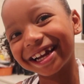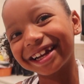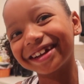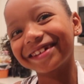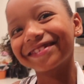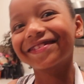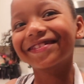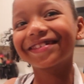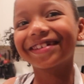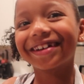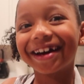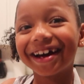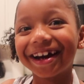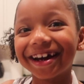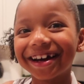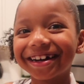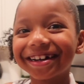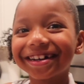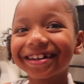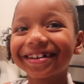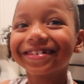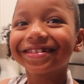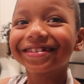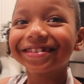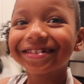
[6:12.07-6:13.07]
That's like
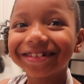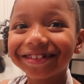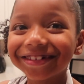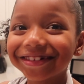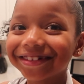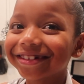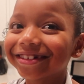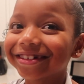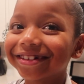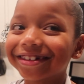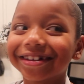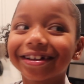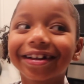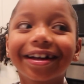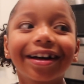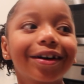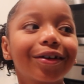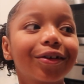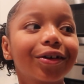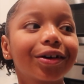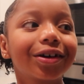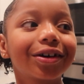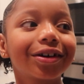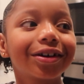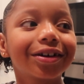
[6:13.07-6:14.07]
almost an
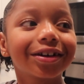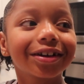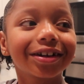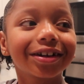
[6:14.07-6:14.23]
hour, huh?